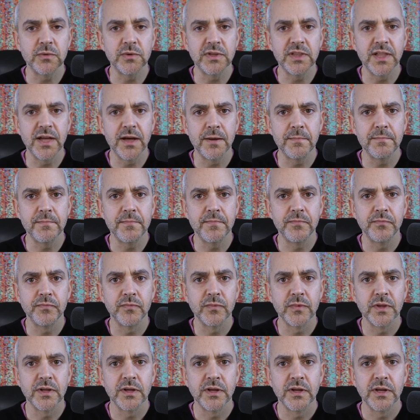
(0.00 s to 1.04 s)
with them.
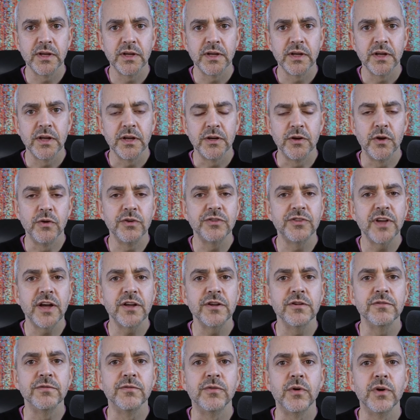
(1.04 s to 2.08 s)
Notice how
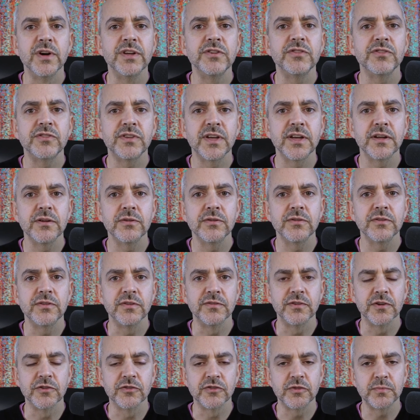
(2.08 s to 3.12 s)
your voice sounds,
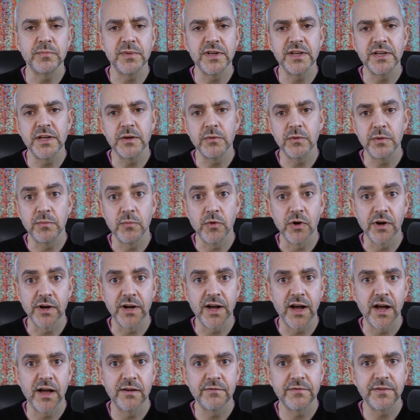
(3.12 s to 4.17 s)
if you're speaking with more
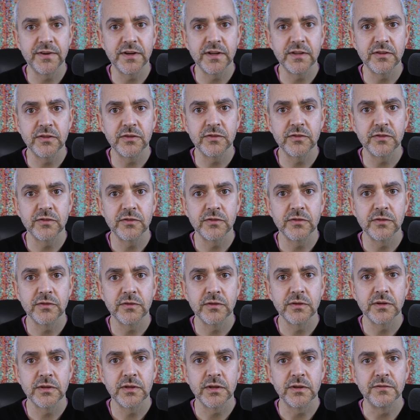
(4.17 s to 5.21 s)
confidence,
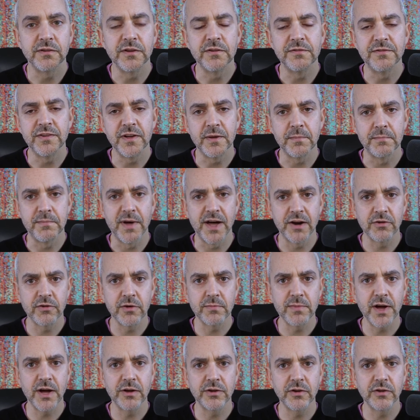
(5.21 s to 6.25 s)
if you feel better
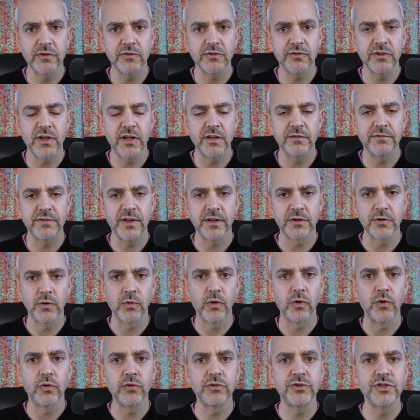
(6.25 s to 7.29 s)
about yourself, how you
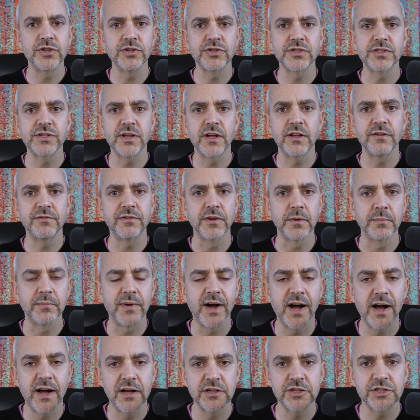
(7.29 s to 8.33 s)
hold yourself, your
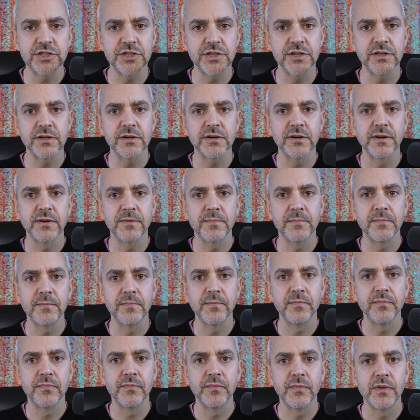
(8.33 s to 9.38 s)
posture.
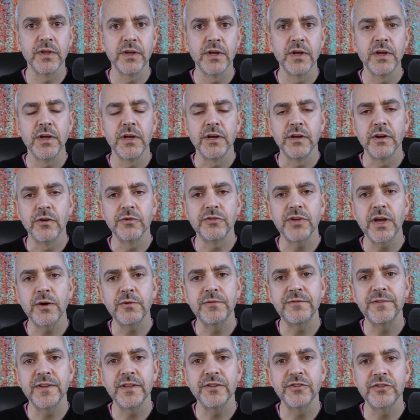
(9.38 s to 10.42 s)
Notice how it
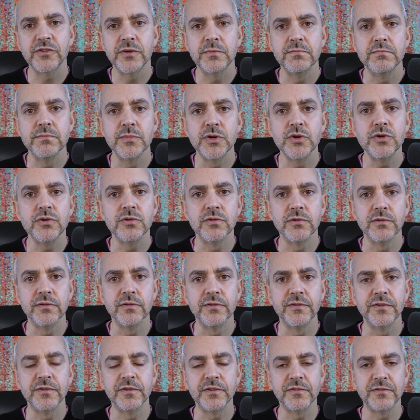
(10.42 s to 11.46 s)
feels to move.
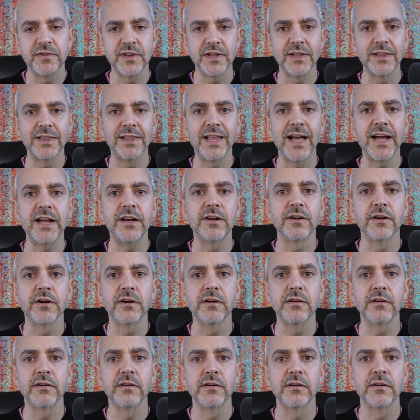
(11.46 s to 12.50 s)
You feel lighter,
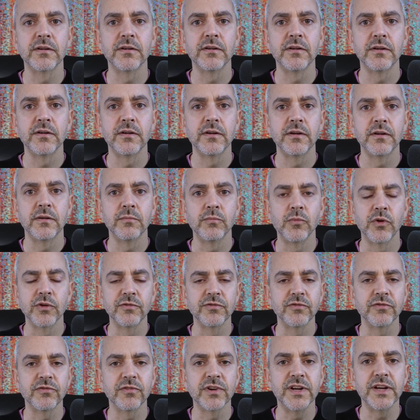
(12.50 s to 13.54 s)
more
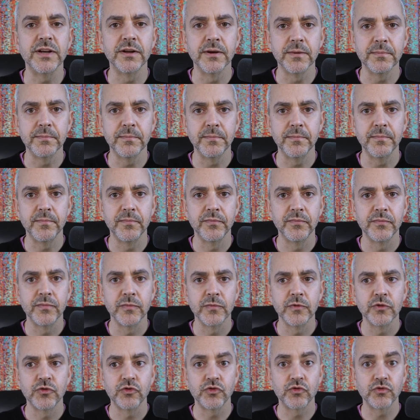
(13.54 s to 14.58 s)
freedom,
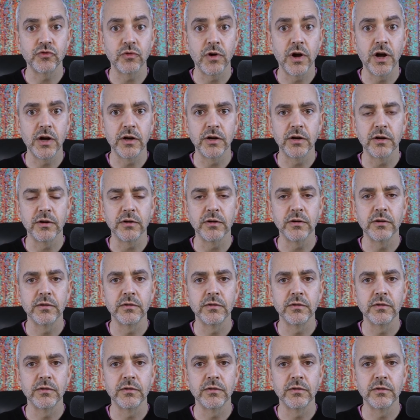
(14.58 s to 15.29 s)
stronger.